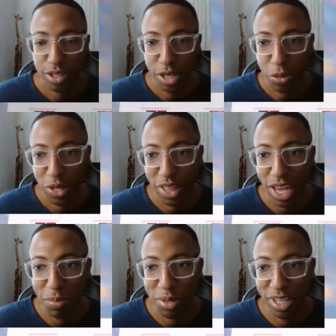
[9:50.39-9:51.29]
So with
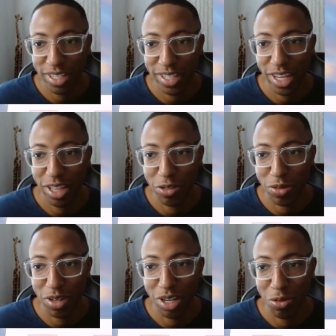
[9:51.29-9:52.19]
that being said, those are
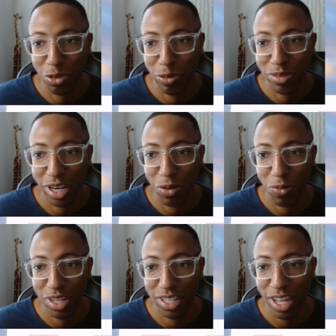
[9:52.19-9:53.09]
all the rooms that I
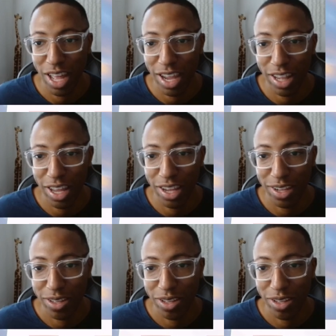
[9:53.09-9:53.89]
wanted to highlight.